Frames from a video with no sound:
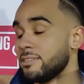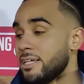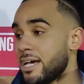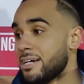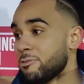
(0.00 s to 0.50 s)

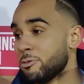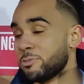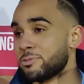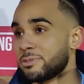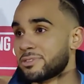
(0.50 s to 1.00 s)
yeah, we'll
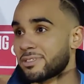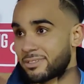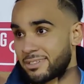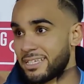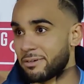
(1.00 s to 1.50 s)
just
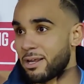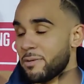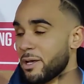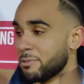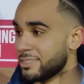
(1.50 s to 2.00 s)
keep
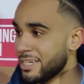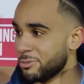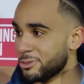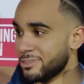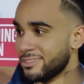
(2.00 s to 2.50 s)
climbing up the
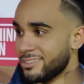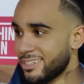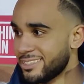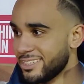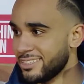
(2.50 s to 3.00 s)
table.
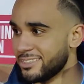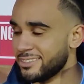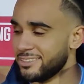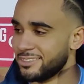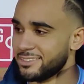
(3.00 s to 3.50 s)
That's it.
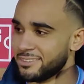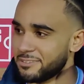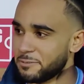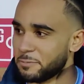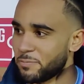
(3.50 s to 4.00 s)
That's what
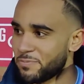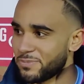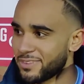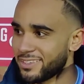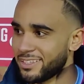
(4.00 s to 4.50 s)
we're hoping for.